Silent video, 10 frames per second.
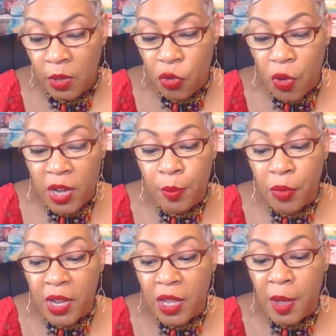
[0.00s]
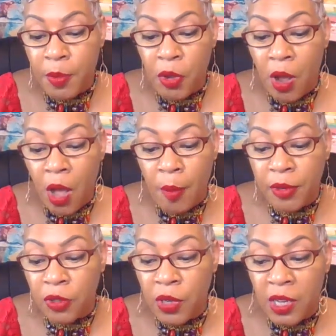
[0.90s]
trying to break up your
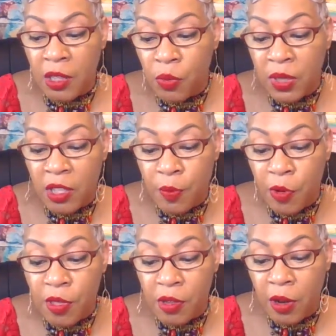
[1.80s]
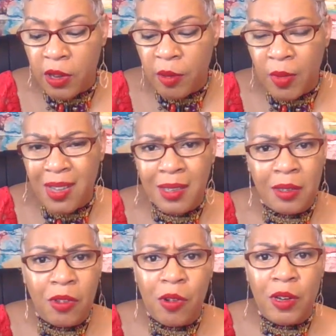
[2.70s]
opportunities with this person or their money.
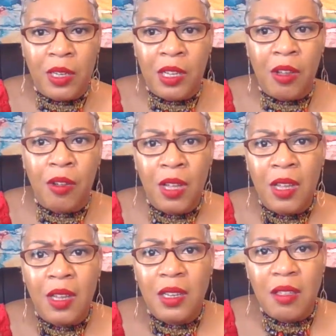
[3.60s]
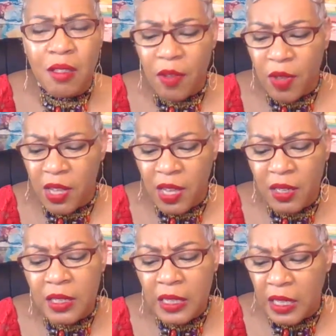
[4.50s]
Lord, Leo, this stuff could
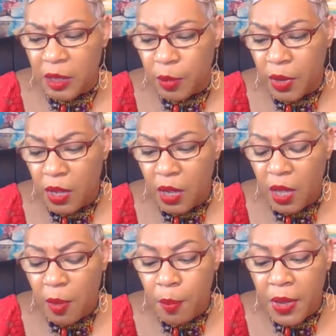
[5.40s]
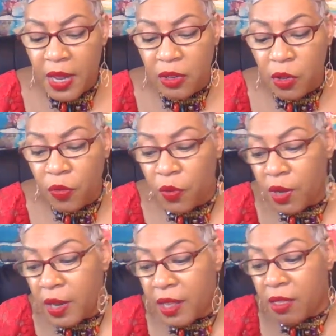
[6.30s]
get deep. But I do
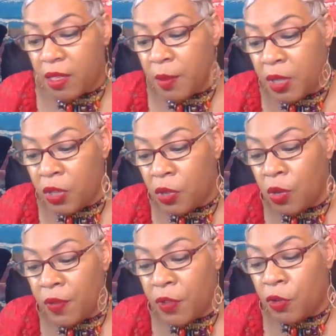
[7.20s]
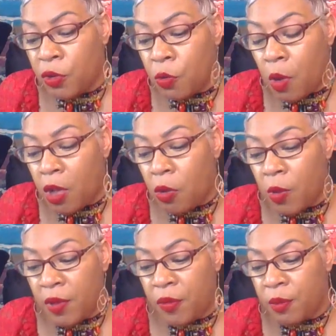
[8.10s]
feel like some of you, if you do walk
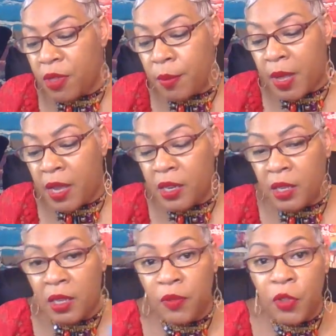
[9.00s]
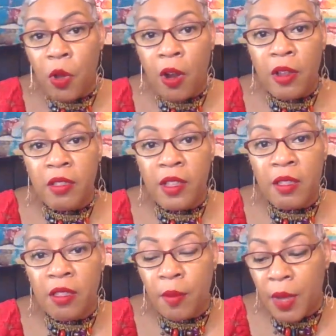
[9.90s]
away from somebody, if you are
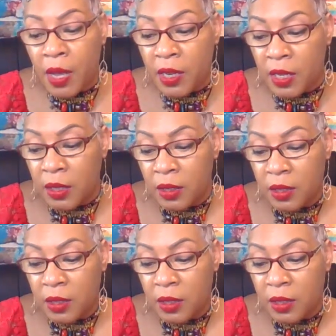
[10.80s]
seeing somebody